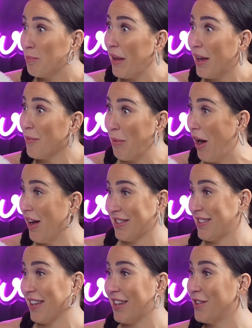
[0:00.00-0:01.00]
being a
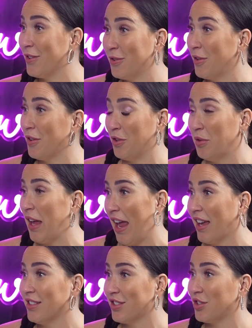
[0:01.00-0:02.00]
boss. Like you
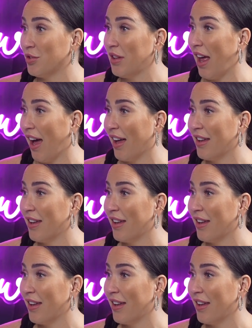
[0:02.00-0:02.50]
can do that.